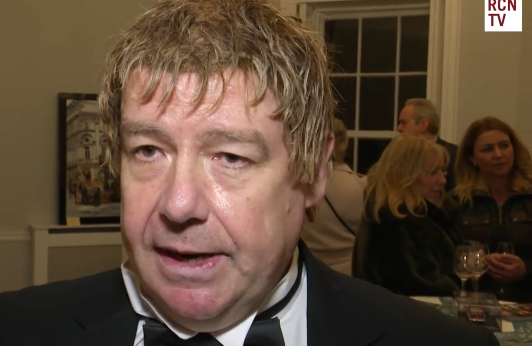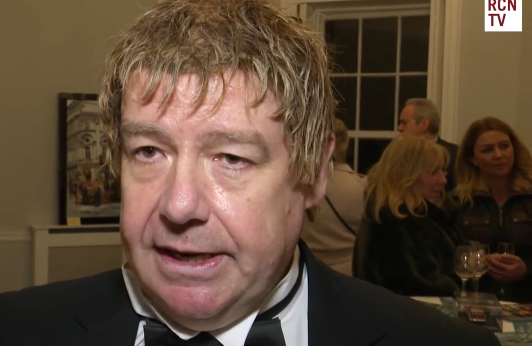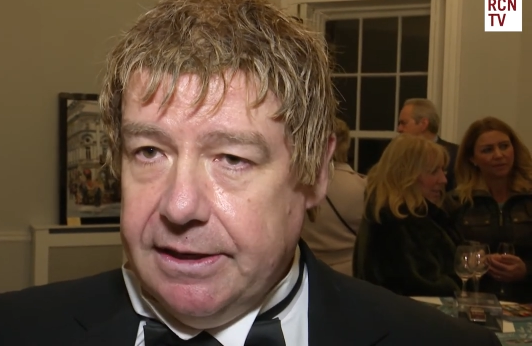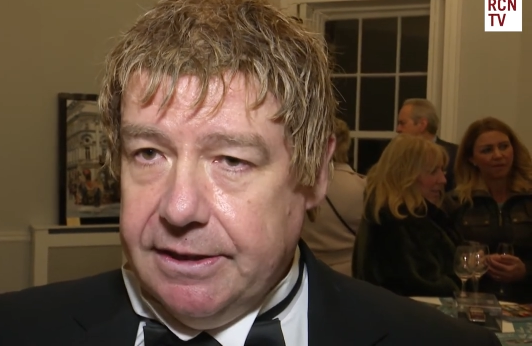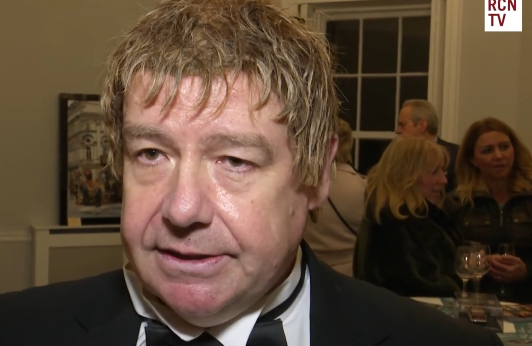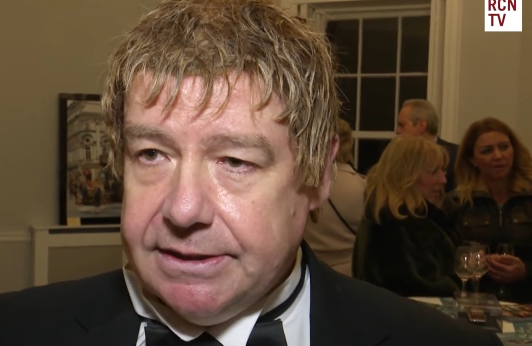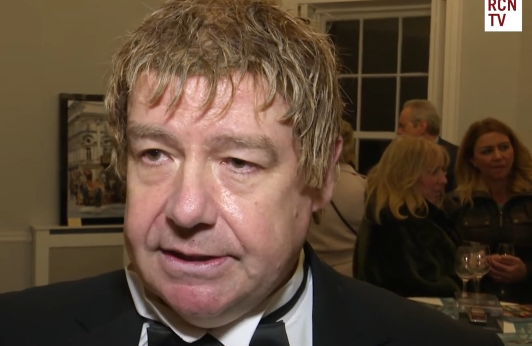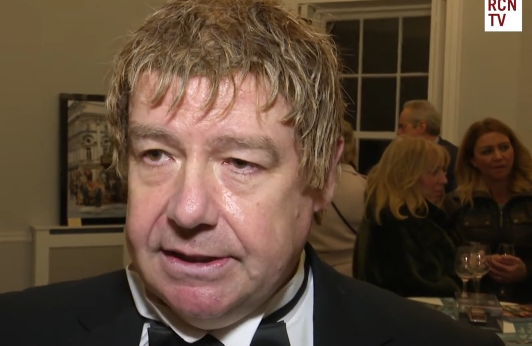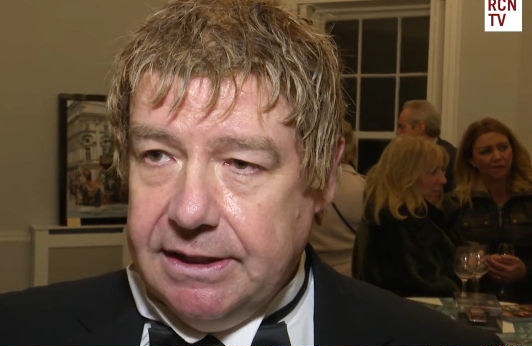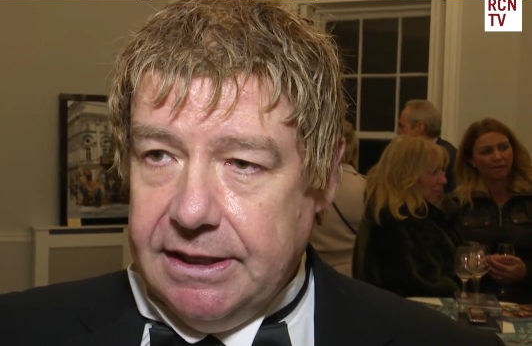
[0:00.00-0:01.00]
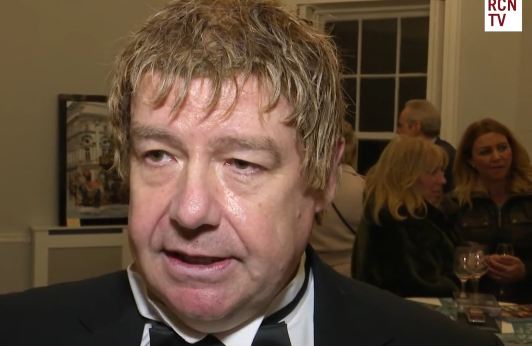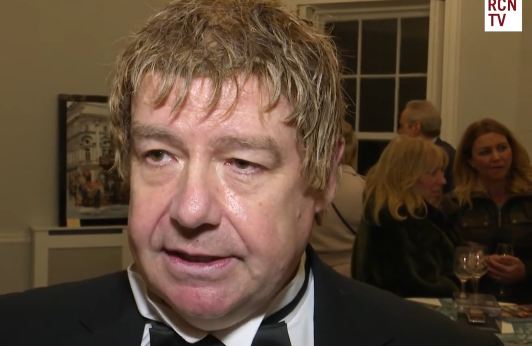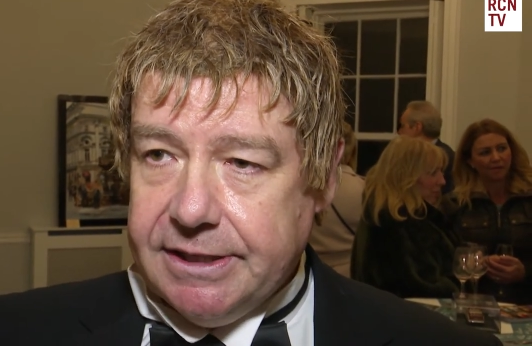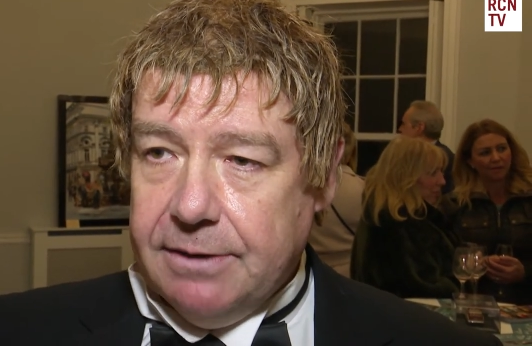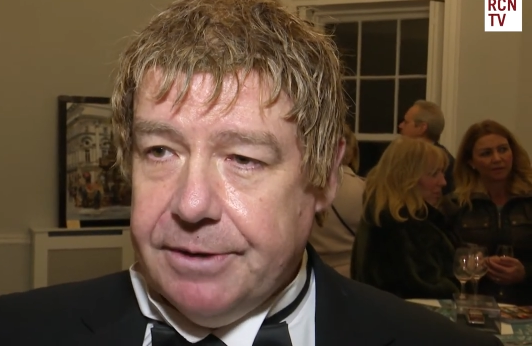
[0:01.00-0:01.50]
Speaker 1: elegant,
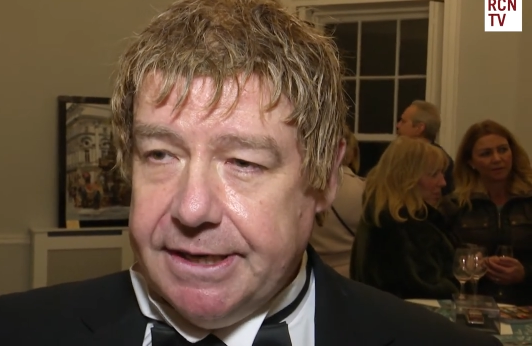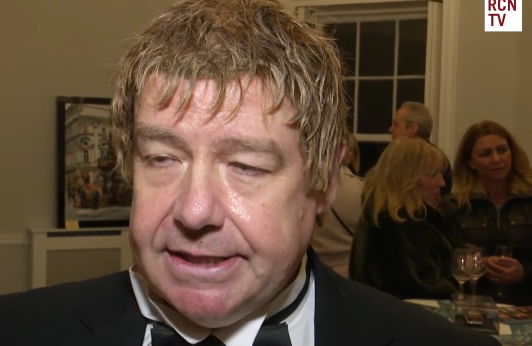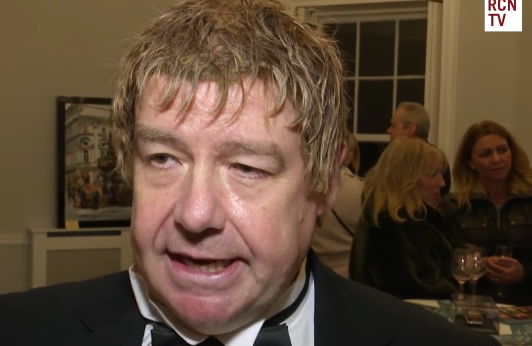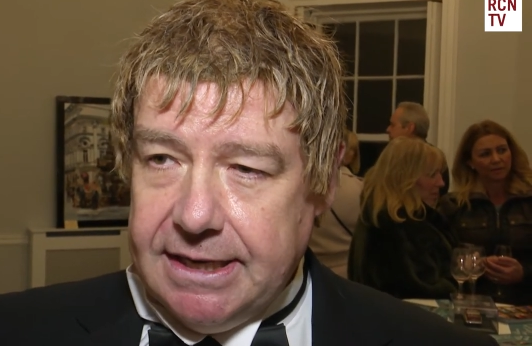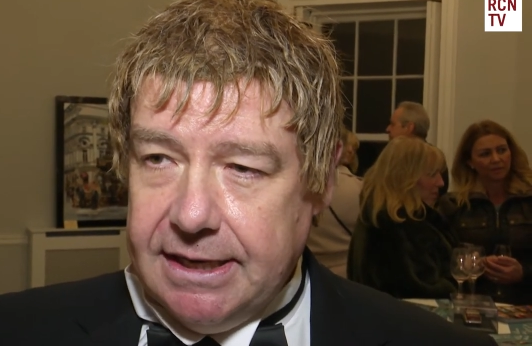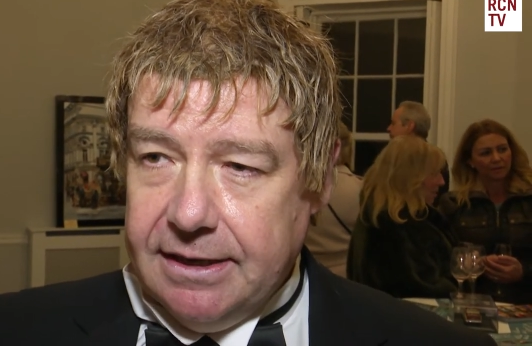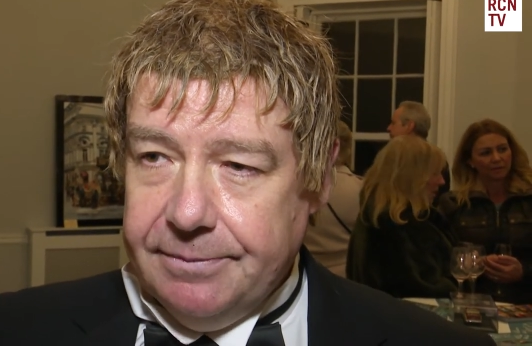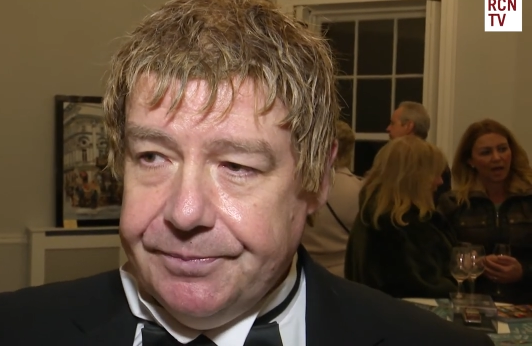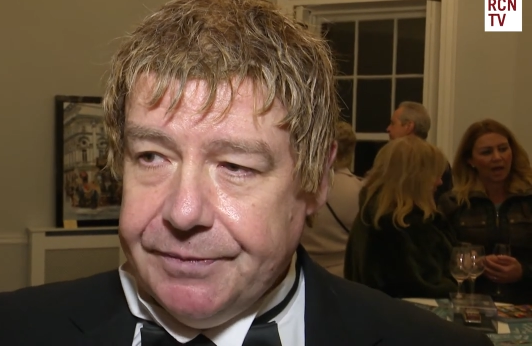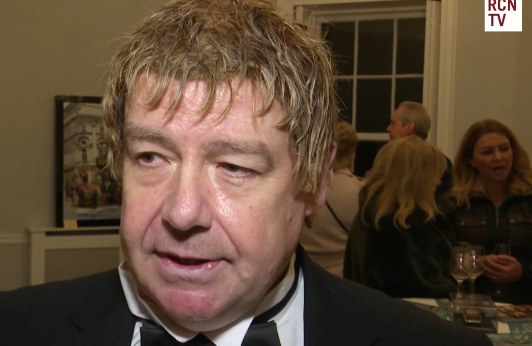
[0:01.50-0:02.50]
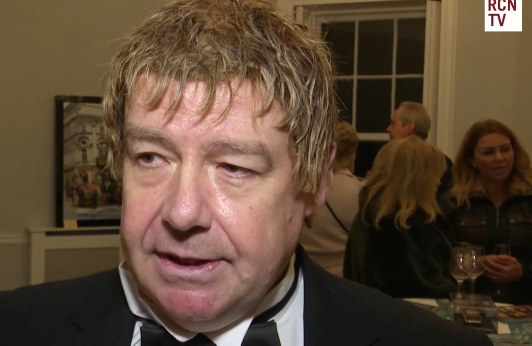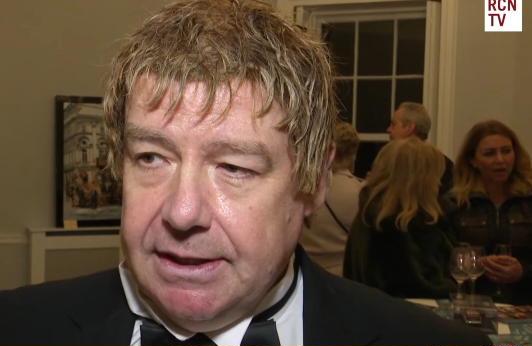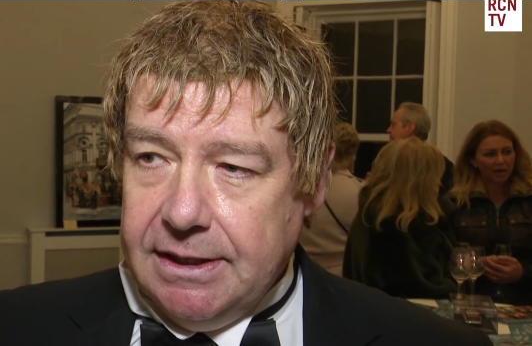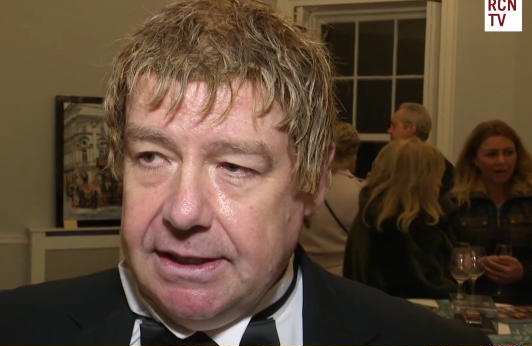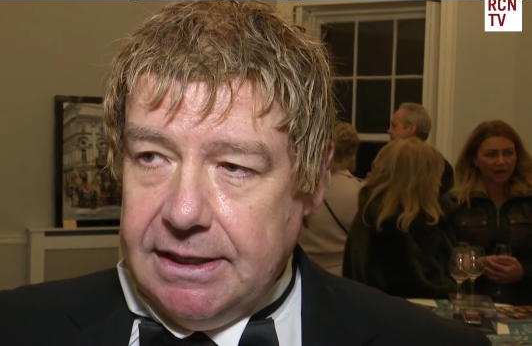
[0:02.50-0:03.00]
so breathtaking,
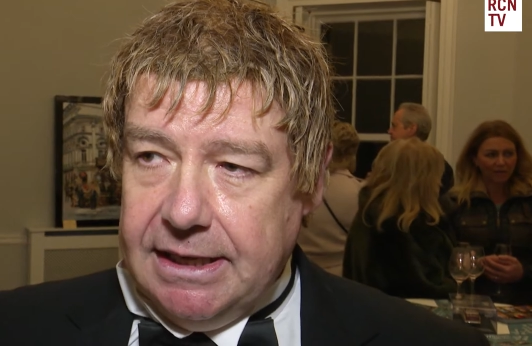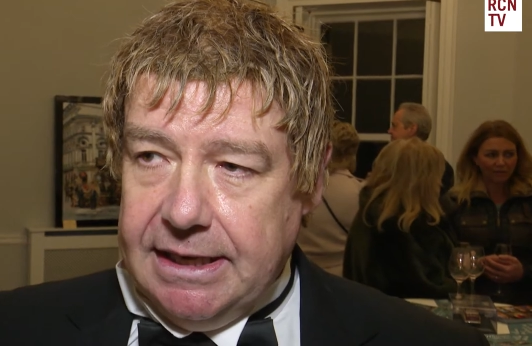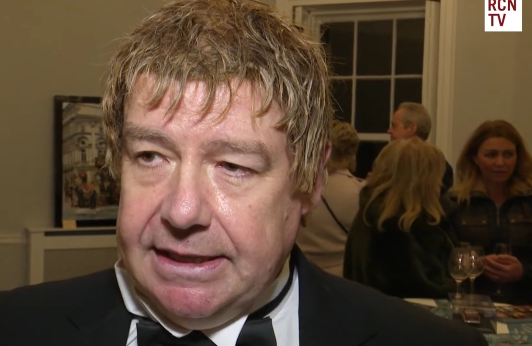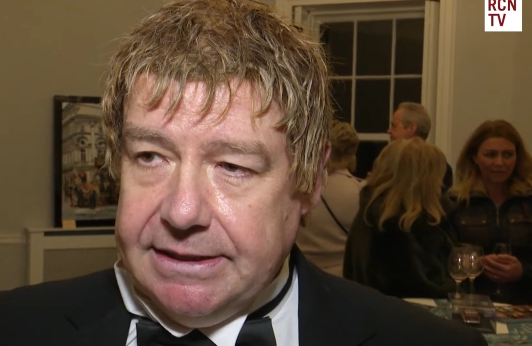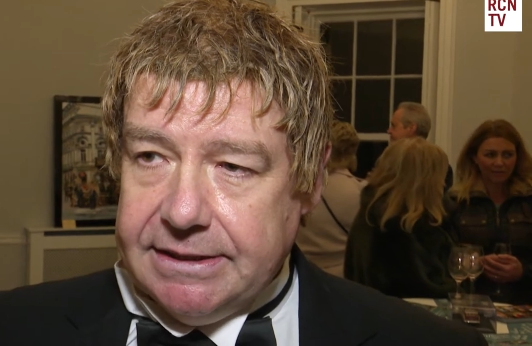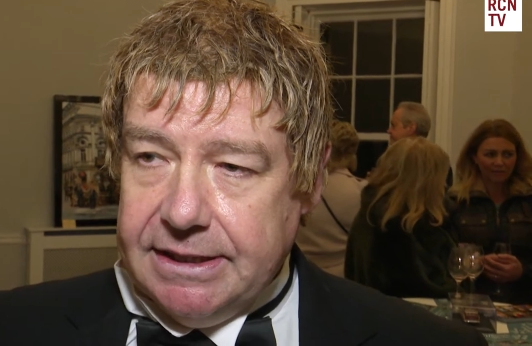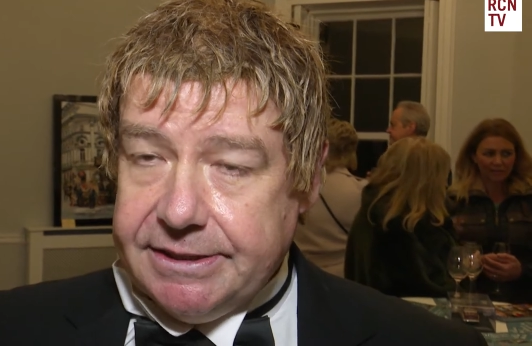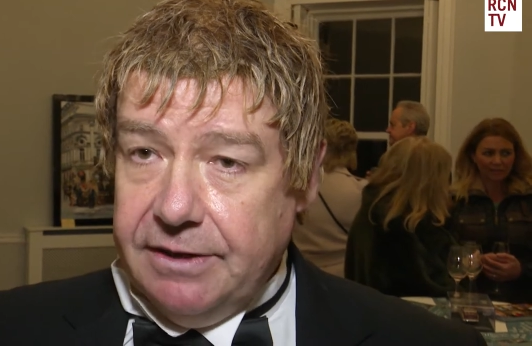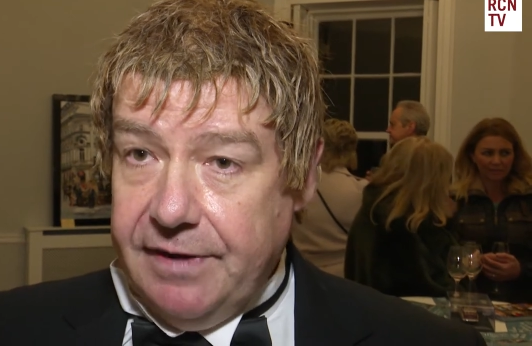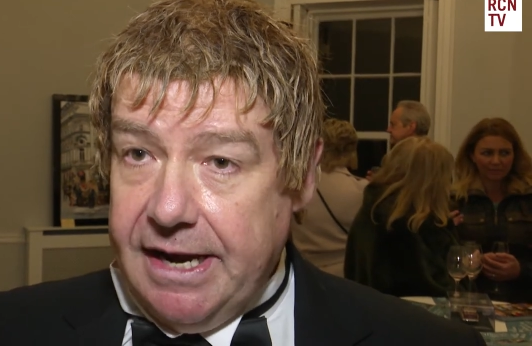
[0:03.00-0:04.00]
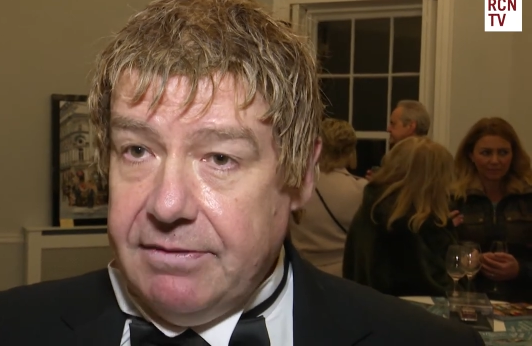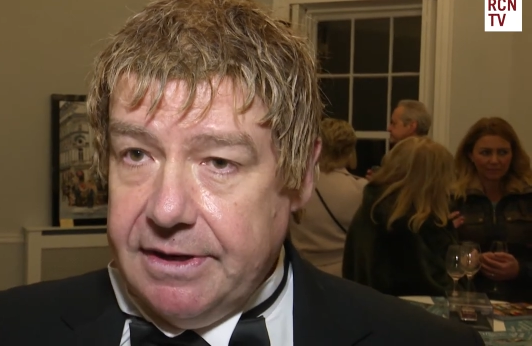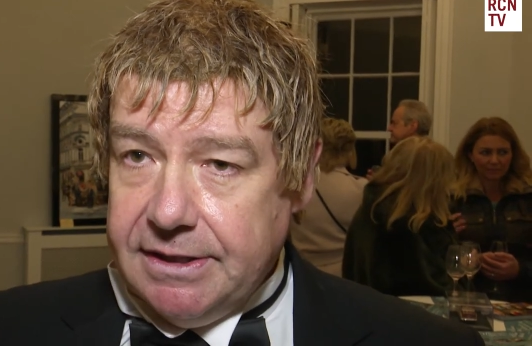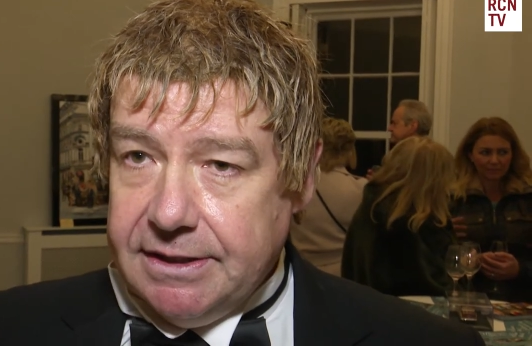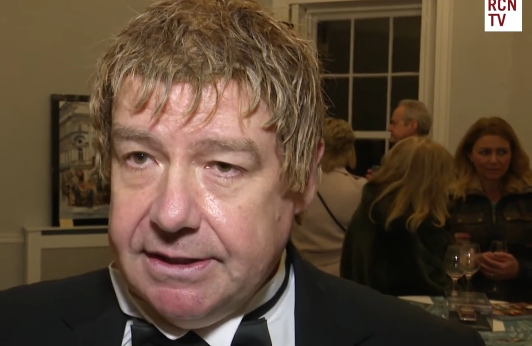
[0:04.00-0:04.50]
and so varied.